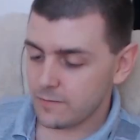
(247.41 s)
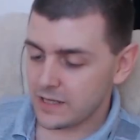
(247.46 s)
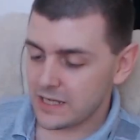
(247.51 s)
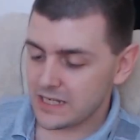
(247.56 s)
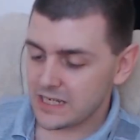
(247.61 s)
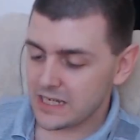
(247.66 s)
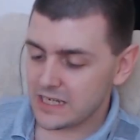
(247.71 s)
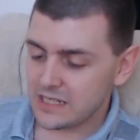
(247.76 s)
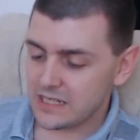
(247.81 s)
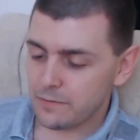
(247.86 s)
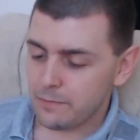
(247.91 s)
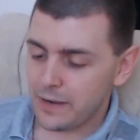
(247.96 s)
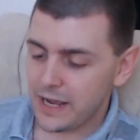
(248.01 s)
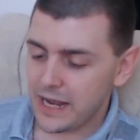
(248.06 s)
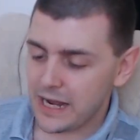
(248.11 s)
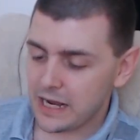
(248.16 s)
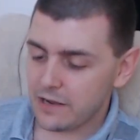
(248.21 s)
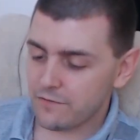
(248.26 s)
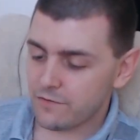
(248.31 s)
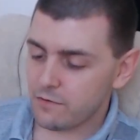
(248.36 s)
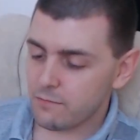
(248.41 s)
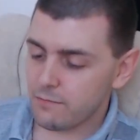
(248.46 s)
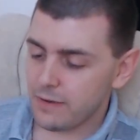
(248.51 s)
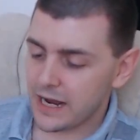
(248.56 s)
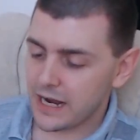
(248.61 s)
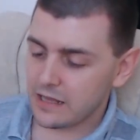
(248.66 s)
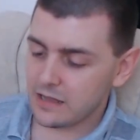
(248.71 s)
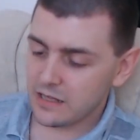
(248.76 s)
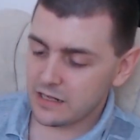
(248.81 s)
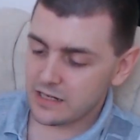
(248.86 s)
this isn't a packet from
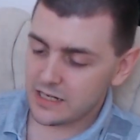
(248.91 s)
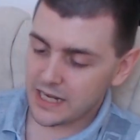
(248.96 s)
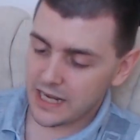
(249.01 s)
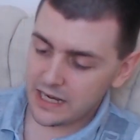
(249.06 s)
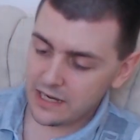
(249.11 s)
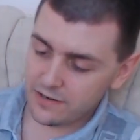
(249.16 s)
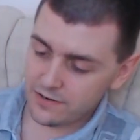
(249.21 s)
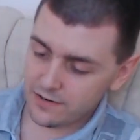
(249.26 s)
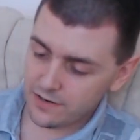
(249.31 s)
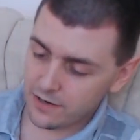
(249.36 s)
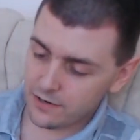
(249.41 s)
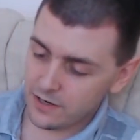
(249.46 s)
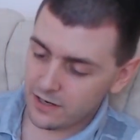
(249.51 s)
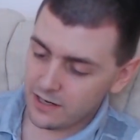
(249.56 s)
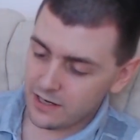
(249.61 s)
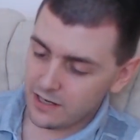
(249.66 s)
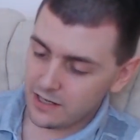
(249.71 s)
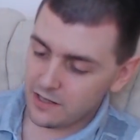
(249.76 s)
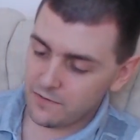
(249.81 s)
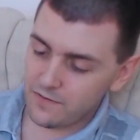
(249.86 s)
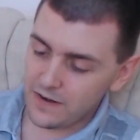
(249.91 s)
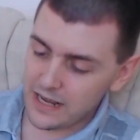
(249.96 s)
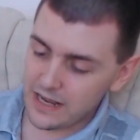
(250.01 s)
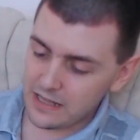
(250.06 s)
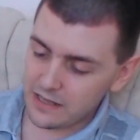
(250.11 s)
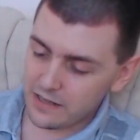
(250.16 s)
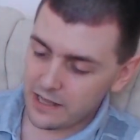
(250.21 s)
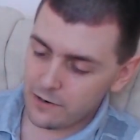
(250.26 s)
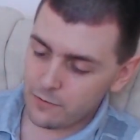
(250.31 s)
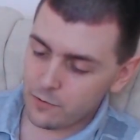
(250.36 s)
back in the day. So the fact
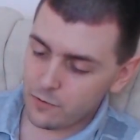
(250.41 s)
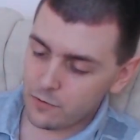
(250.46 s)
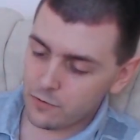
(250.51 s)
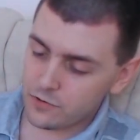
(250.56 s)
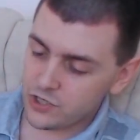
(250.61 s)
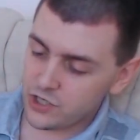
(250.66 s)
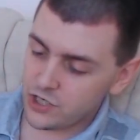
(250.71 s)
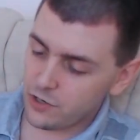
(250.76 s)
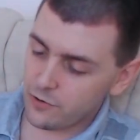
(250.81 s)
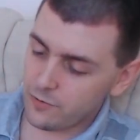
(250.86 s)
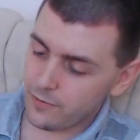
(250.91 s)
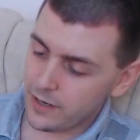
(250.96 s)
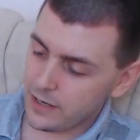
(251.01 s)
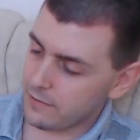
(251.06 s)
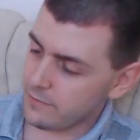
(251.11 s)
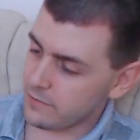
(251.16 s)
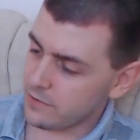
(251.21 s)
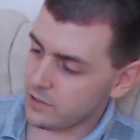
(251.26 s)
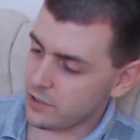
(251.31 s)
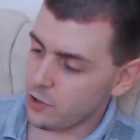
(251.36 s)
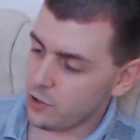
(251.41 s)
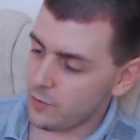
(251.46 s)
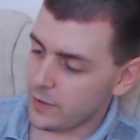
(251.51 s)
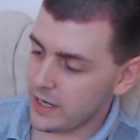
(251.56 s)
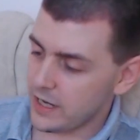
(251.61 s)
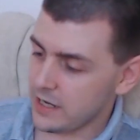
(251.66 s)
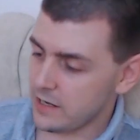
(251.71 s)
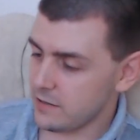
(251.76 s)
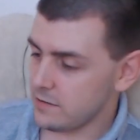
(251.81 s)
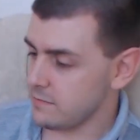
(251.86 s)
that they're all chewy and
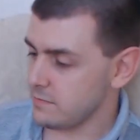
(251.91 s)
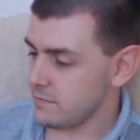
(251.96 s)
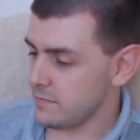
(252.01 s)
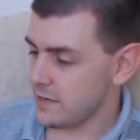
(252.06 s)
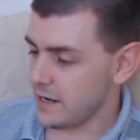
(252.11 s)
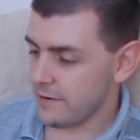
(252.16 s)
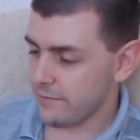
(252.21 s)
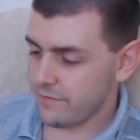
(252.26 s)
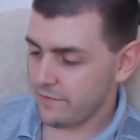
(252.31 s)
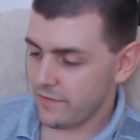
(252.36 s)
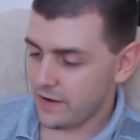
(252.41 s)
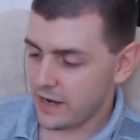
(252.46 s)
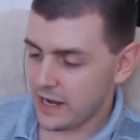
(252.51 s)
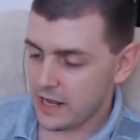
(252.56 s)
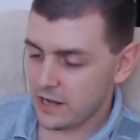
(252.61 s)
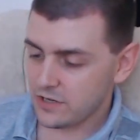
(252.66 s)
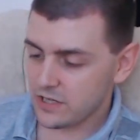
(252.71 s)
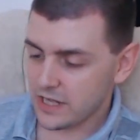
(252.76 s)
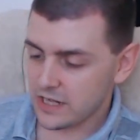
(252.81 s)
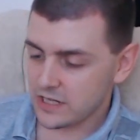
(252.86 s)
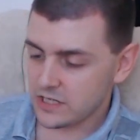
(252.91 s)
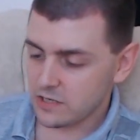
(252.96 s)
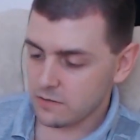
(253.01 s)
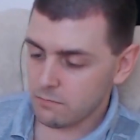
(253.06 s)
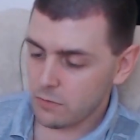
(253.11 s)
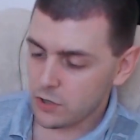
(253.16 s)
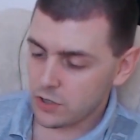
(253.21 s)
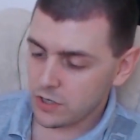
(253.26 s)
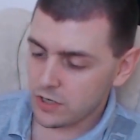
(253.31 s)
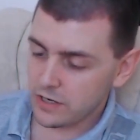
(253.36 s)
gooey and everything else, that's a
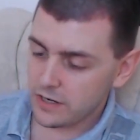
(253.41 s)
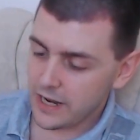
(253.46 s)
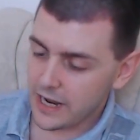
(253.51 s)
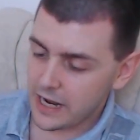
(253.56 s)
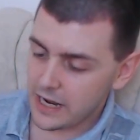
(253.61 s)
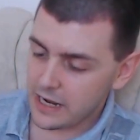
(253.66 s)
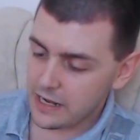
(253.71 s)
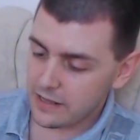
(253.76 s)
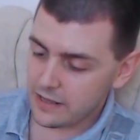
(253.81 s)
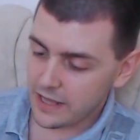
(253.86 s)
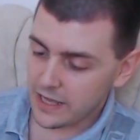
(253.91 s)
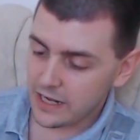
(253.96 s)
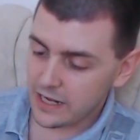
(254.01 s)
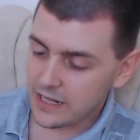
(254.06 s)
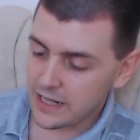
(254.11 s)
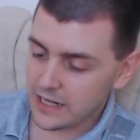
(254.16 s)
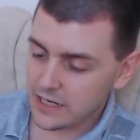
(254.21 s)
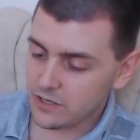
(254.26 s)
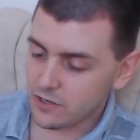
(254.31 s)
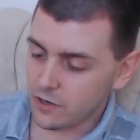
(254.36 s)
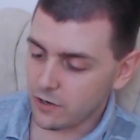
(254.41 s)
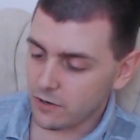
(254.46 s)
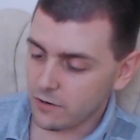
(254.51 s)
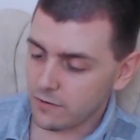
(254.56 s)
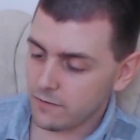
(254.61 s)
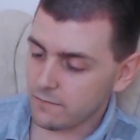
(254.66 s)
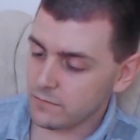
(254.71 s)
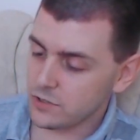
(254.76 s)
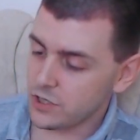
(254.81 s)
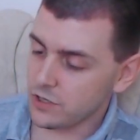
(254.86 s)
modern day thing, that's not
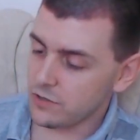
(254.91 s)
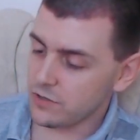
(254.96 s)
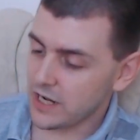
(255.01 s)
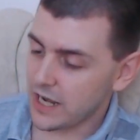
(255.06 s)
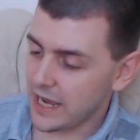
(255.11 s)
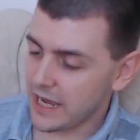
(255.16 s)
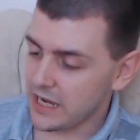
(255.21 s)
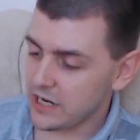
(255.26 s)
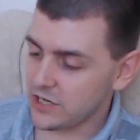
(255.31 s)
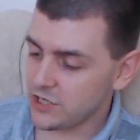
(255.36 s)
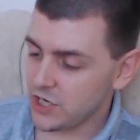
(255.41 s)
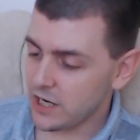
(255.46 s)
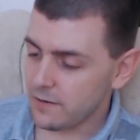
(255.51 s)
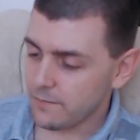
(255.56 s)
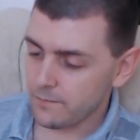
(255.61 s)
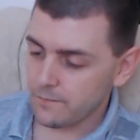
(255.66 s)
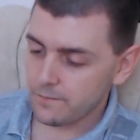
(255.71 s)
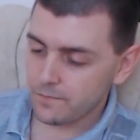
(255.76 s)
due to aging.